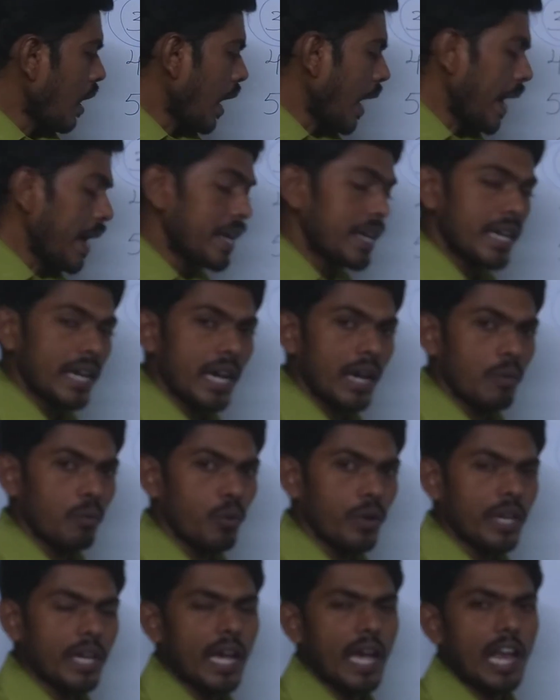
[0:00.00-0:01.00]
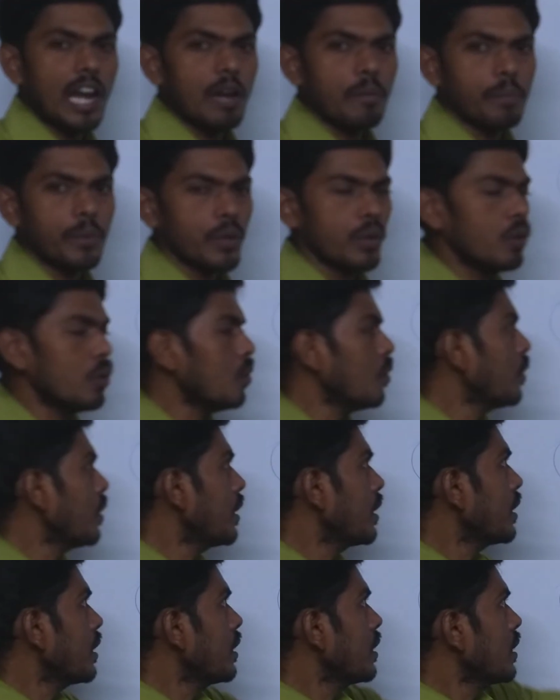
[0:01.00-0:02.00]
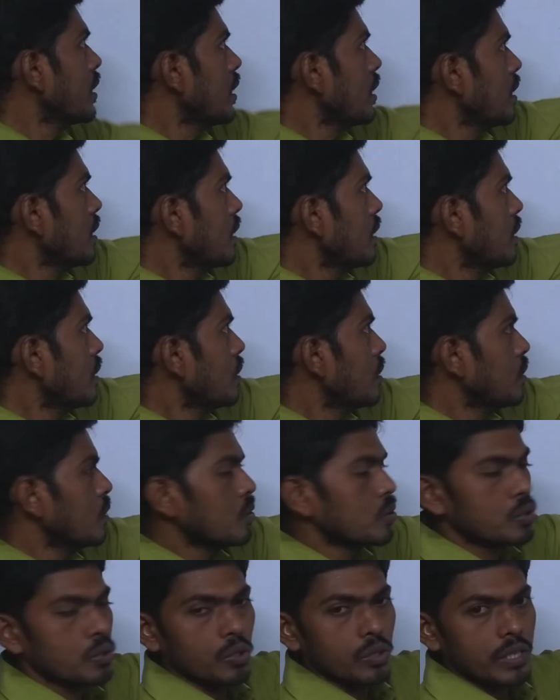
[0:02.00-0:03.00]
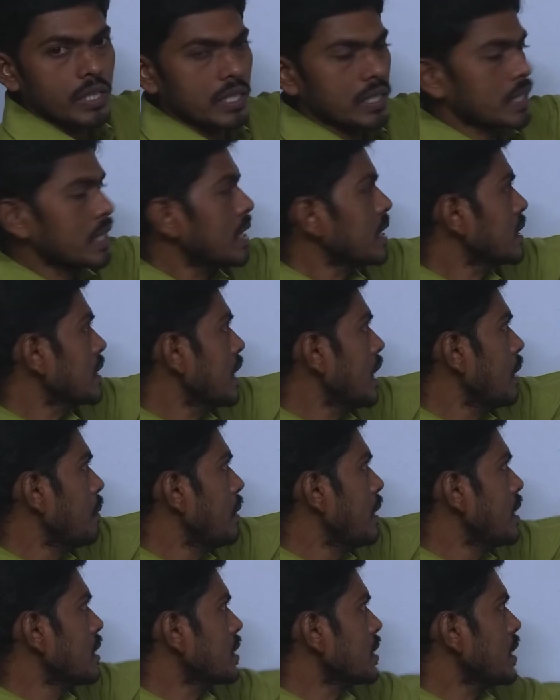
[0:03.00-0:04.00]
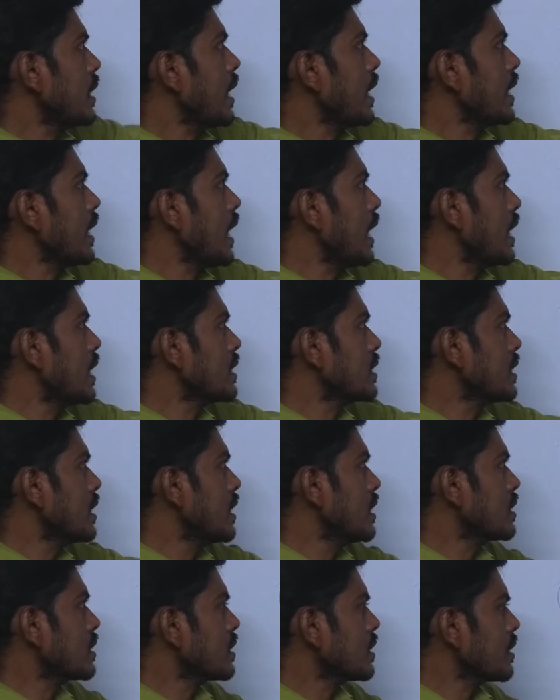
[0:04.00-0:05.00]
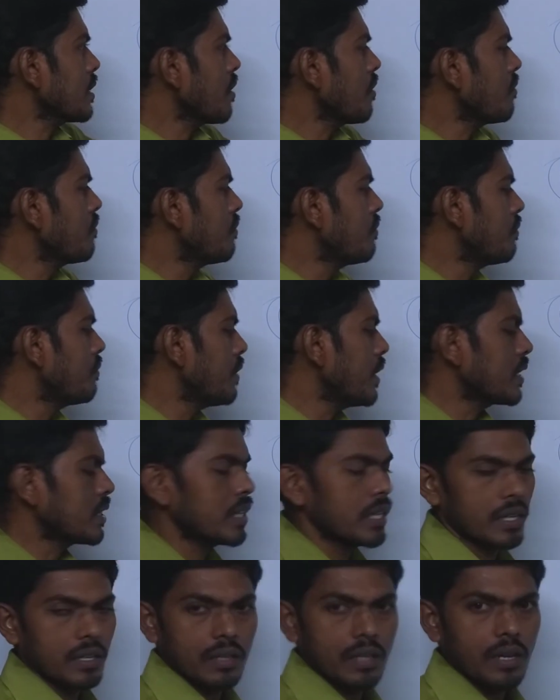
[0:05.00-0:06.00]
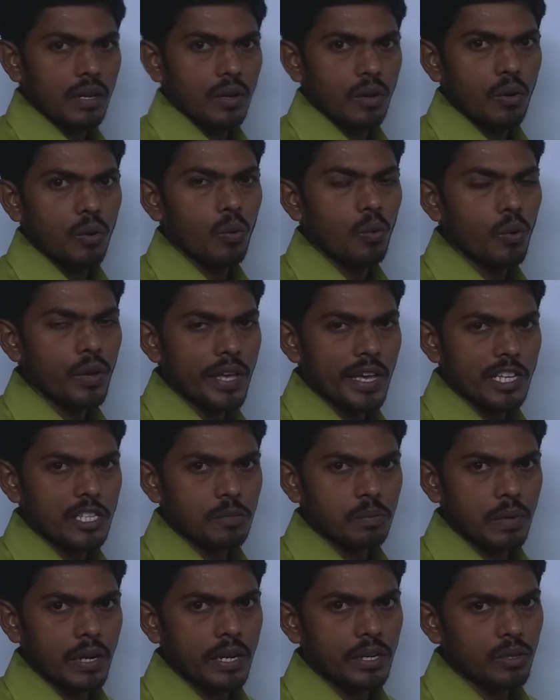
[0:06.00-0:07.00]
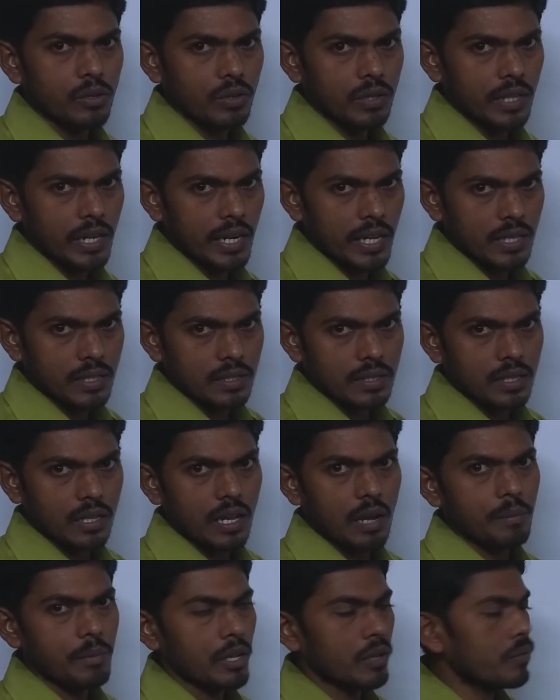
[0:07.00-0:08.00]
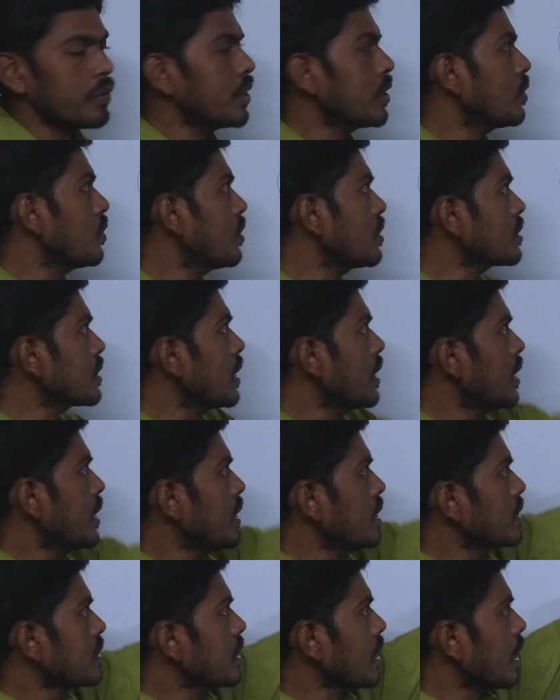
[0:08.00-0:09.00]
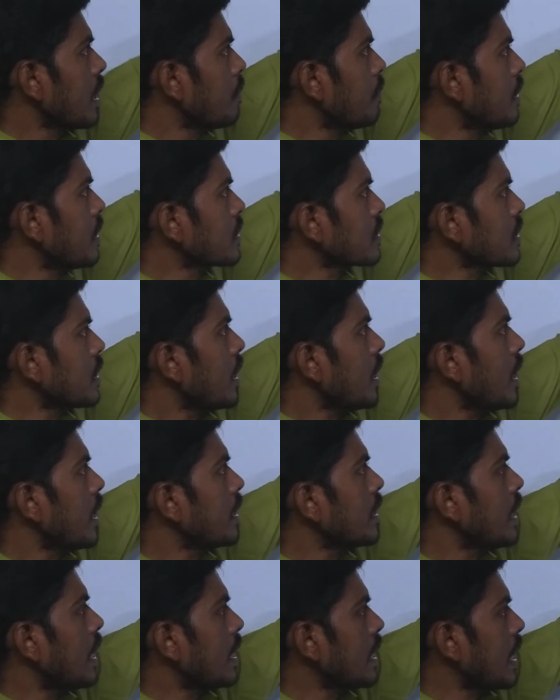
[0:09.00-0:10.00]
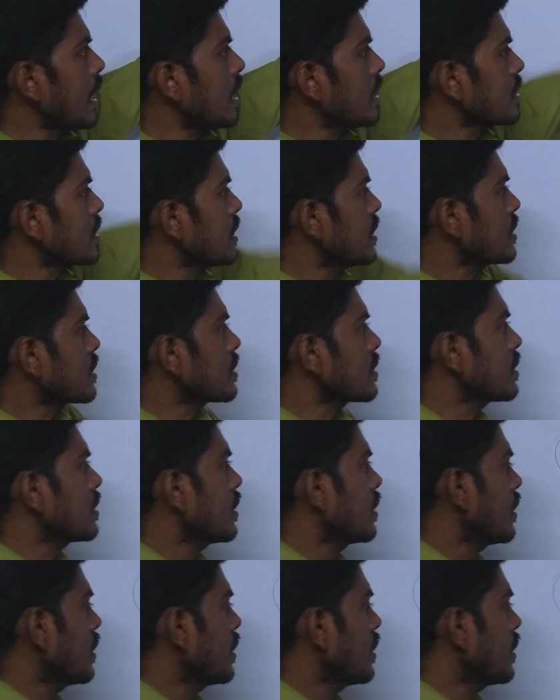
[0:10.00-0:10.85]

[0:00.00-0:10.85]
i we help you to discuss syllabus, analysis, everything. We explain you in the next coming videos, syllabus and analysis.